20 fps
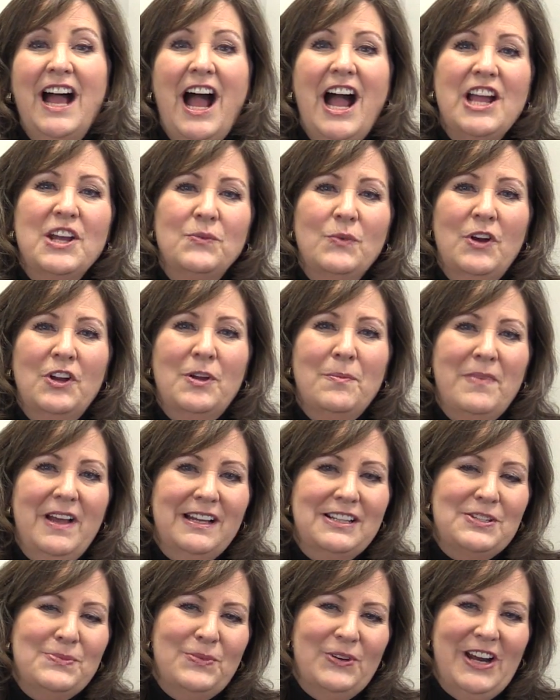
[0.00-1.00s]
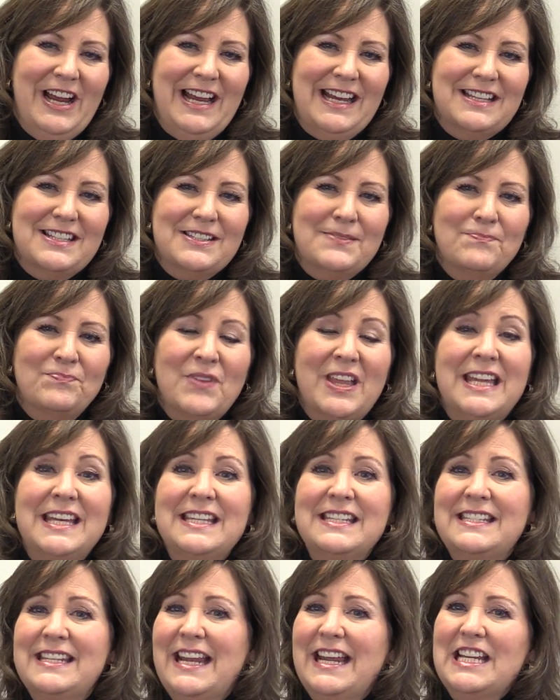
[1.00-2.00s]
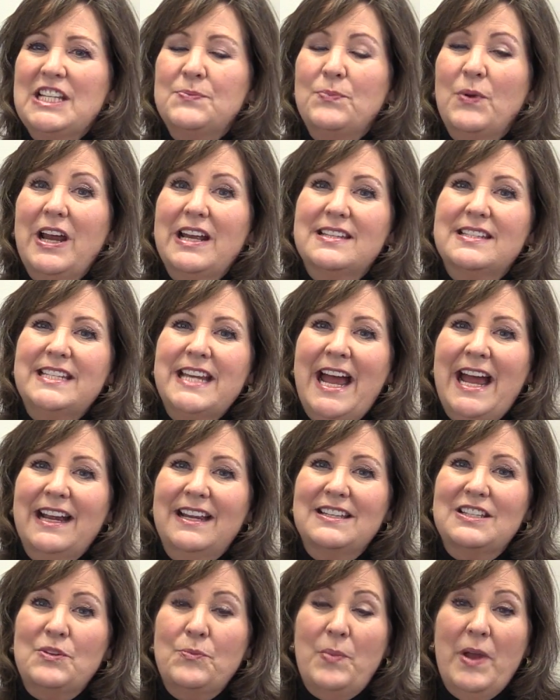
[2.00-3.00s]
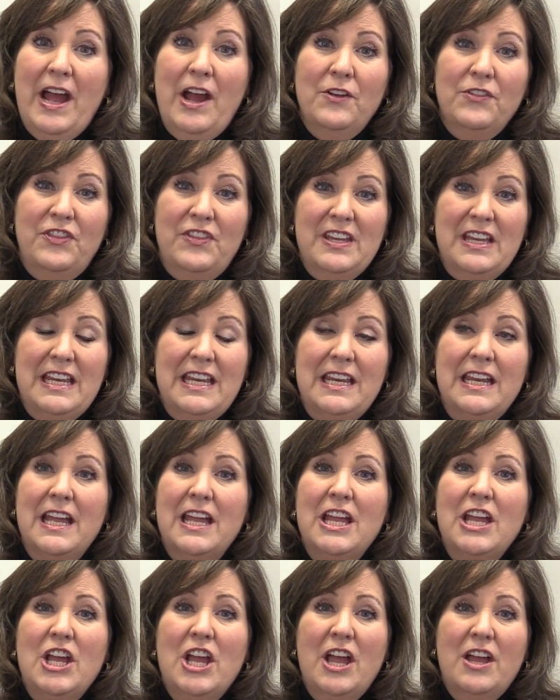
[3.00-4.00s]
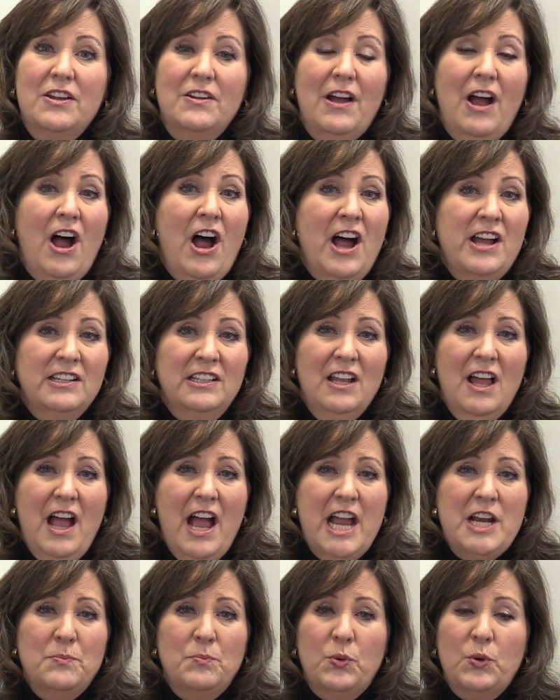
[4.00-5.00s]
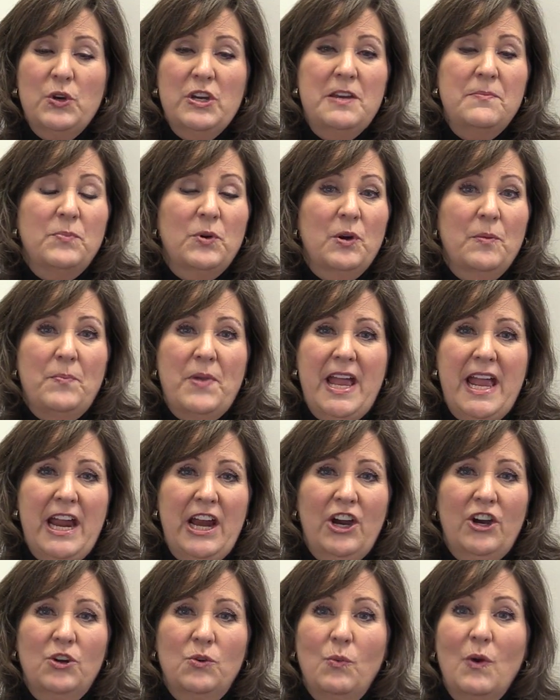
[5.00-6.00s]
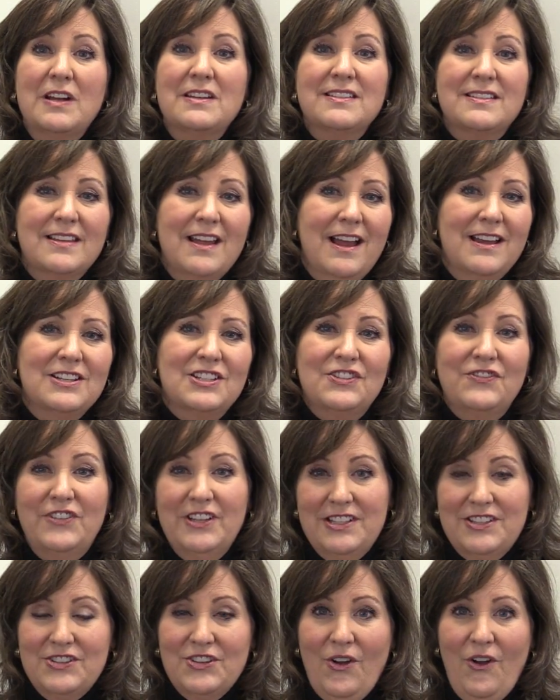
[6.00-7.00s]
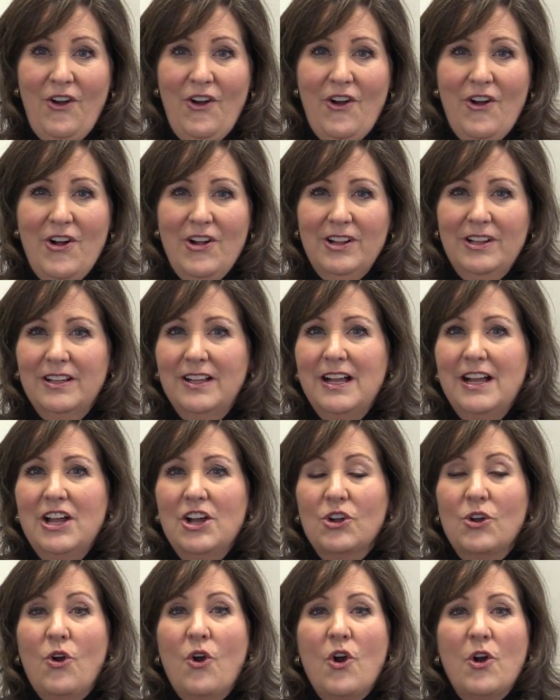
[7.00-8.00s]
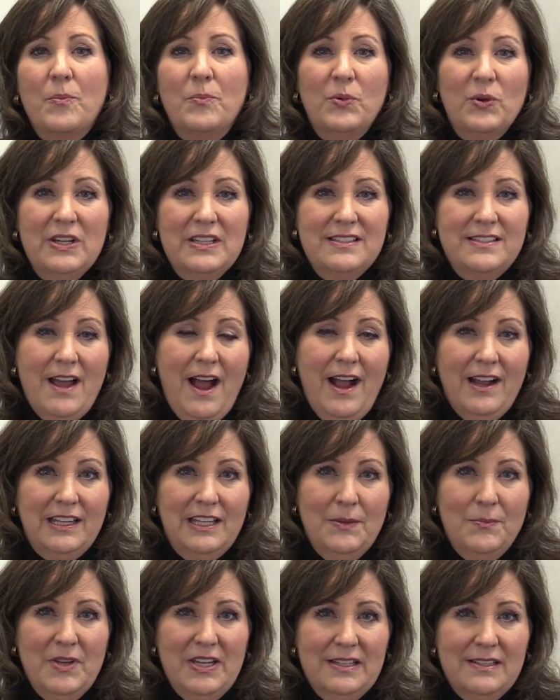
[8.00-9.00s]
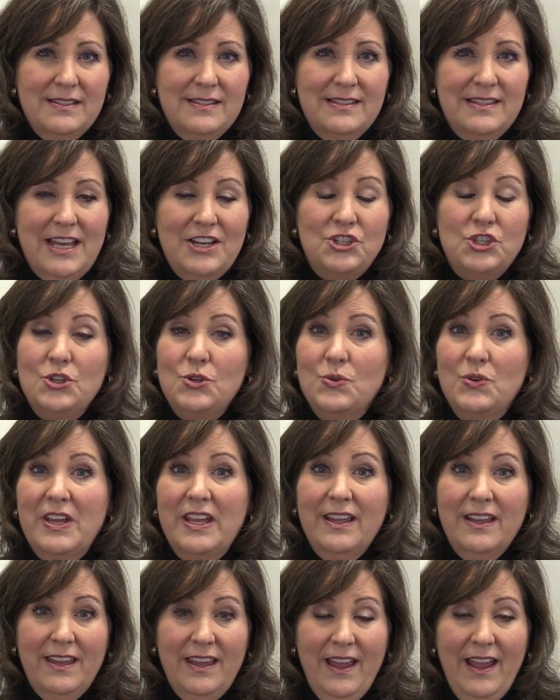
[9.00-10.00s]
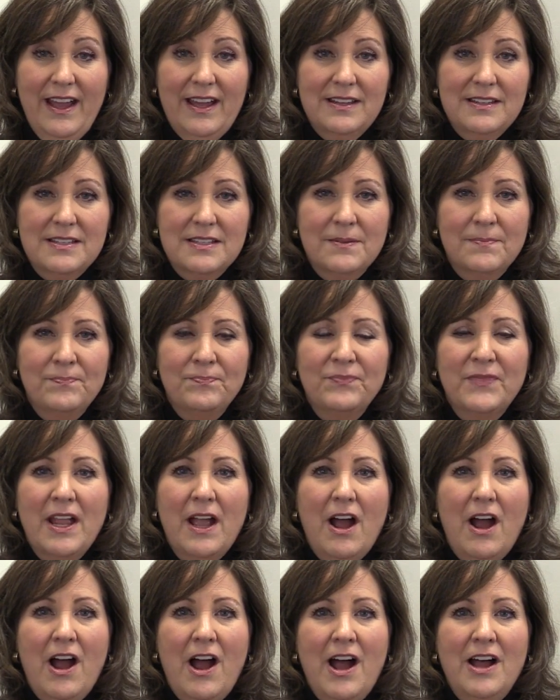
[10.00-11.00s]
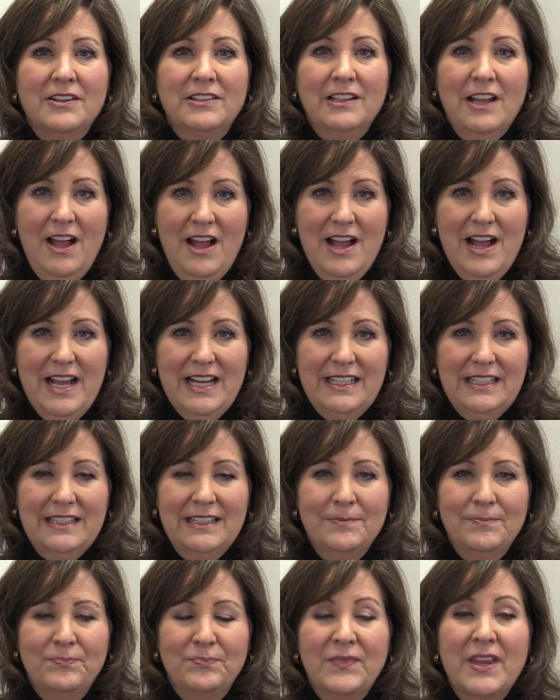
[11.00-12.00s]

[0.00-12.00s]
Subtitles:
Hi, and welcome back to Brass. Today's Brass Tack is about the online pre-prepared one-size-fits-all corporate documents that you can get online.